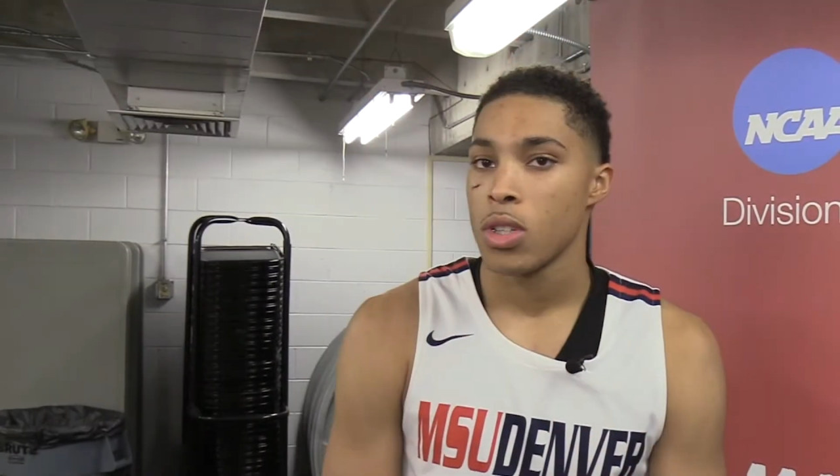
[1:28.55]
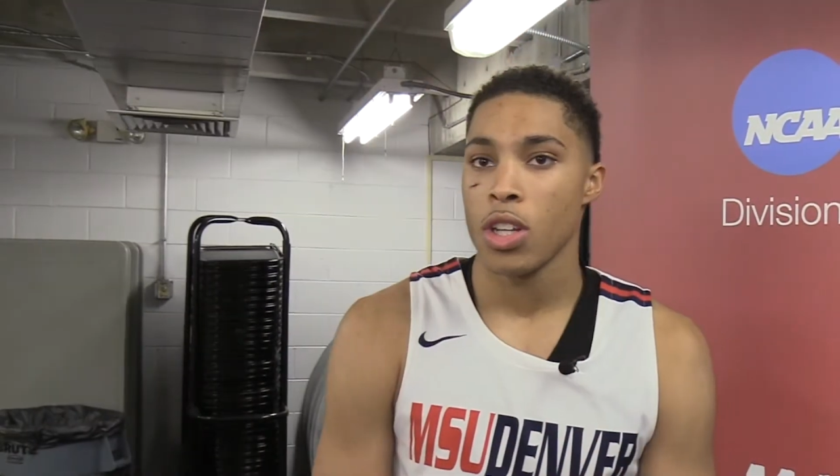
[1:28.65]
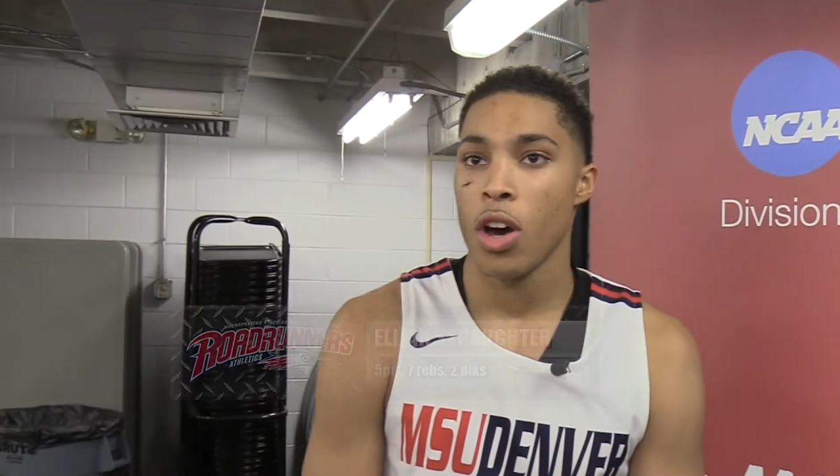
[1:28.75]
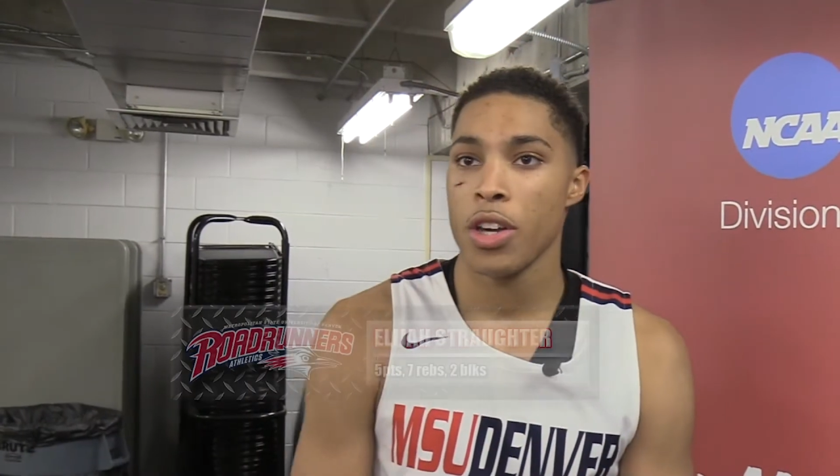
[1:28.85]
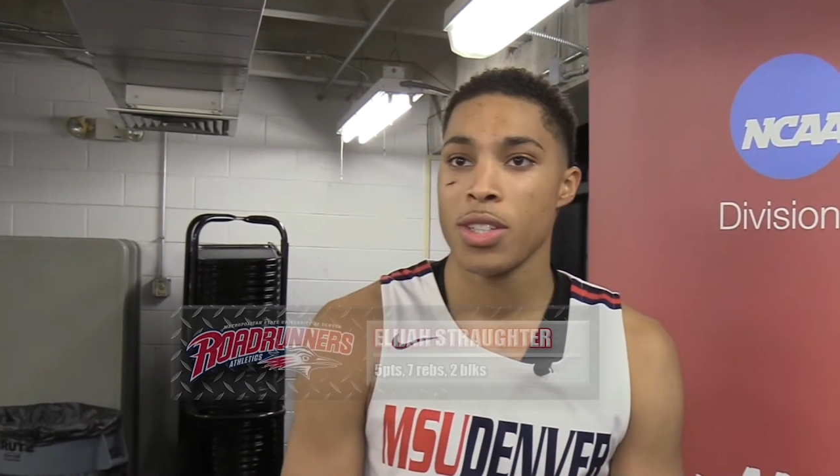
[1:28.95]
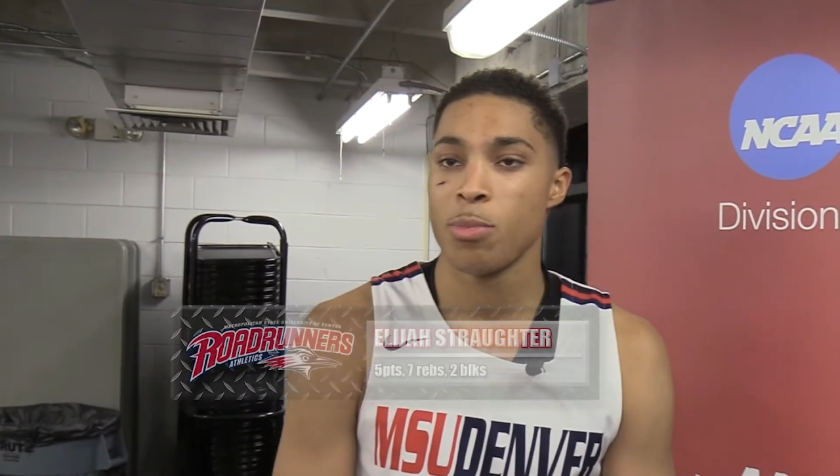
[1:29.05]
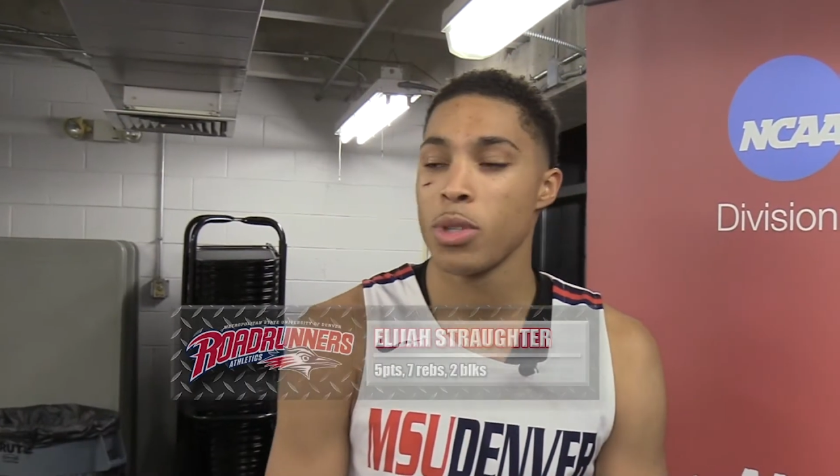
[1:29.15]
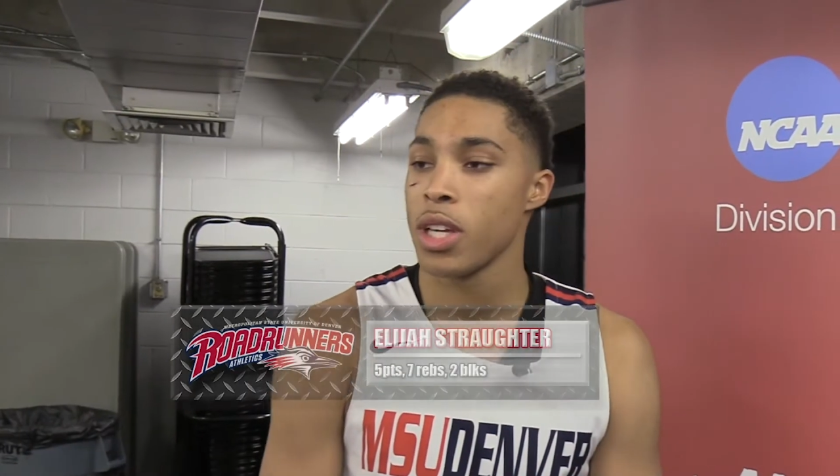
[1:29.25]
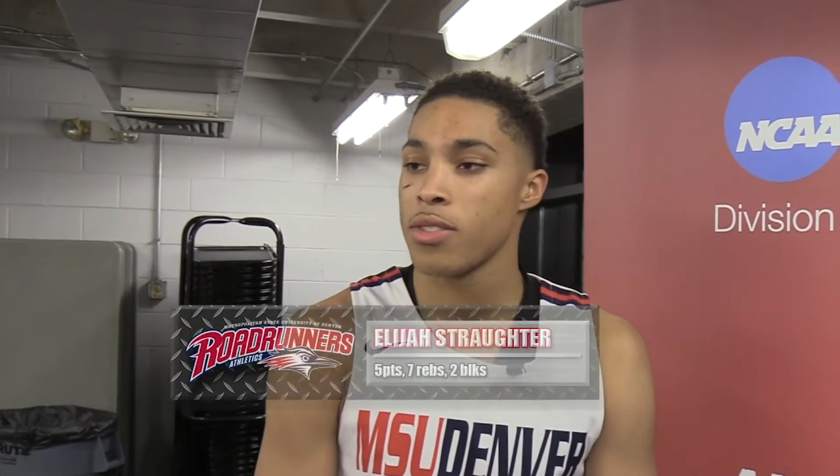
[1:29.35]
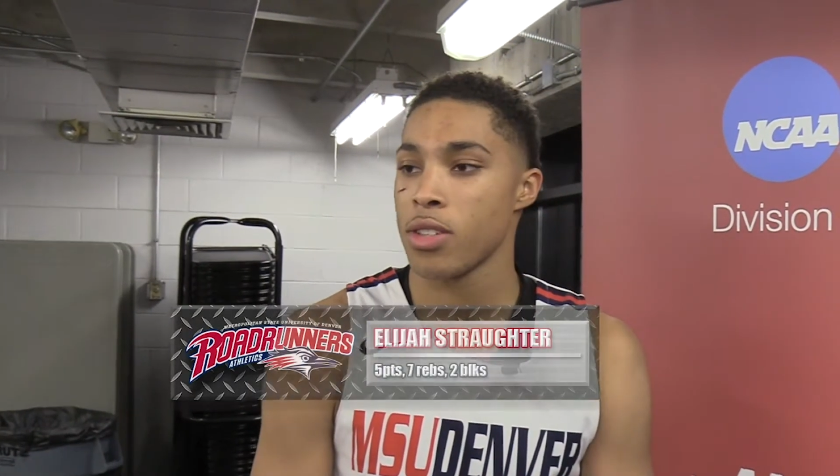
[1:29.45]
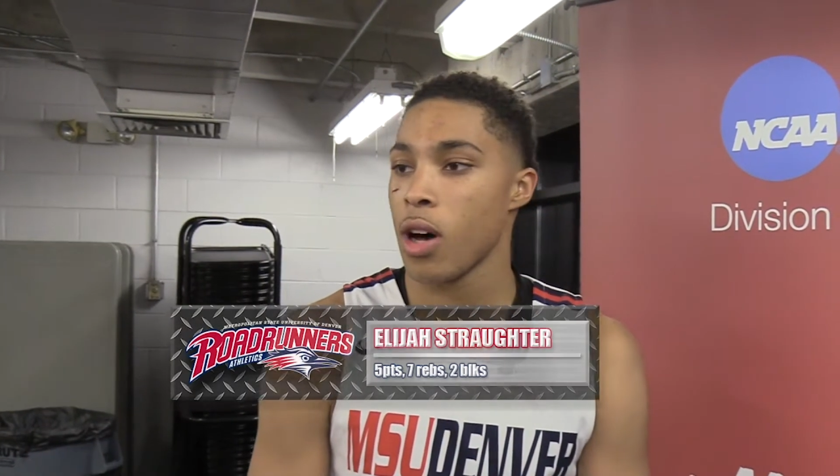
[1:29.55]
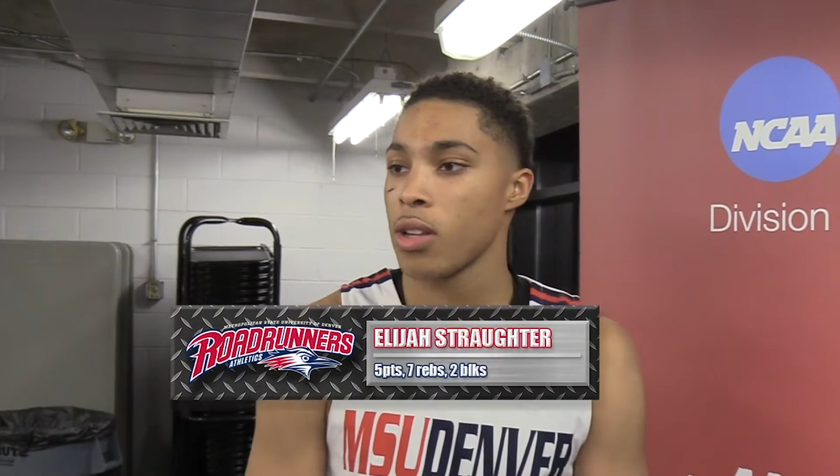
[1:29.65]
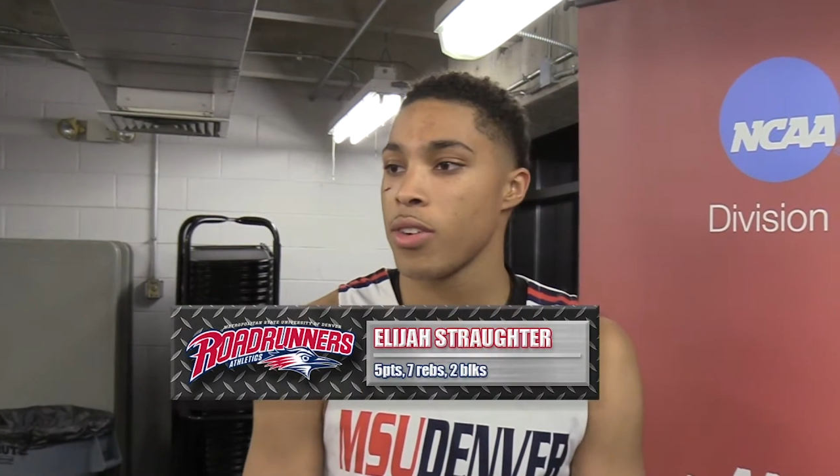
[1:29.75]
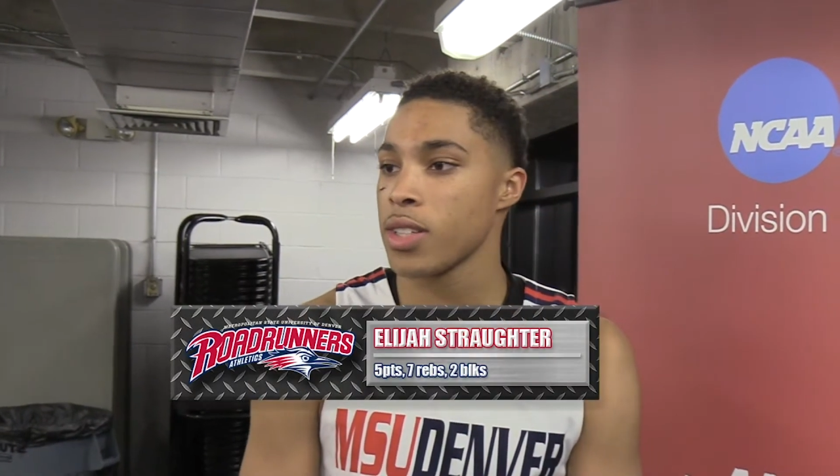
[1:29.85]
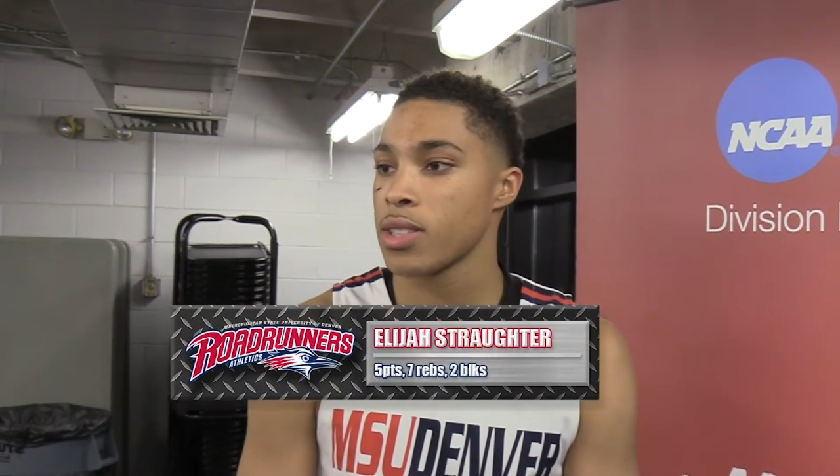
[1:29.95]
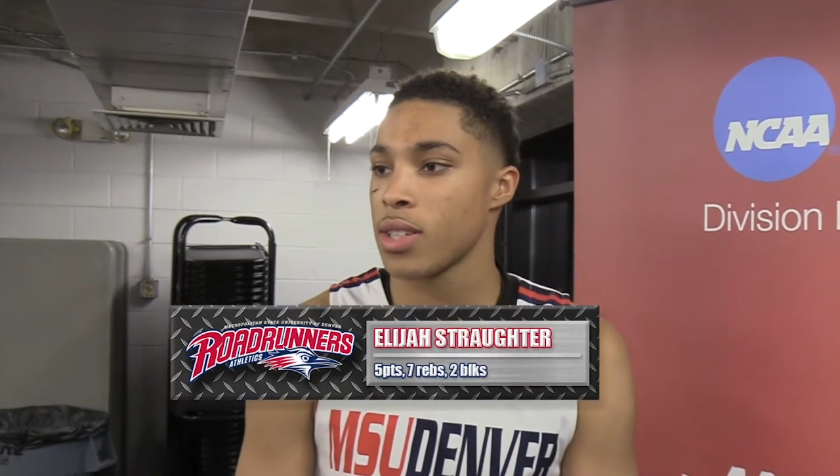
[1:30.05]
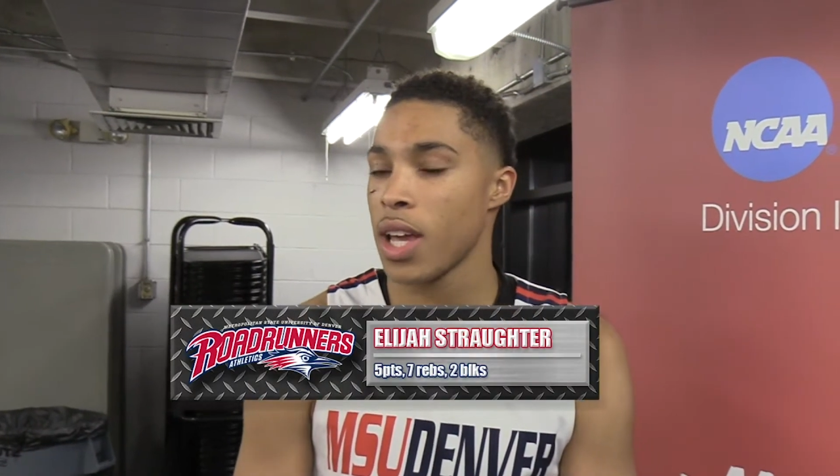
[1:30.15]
You know, he just believes in all of us,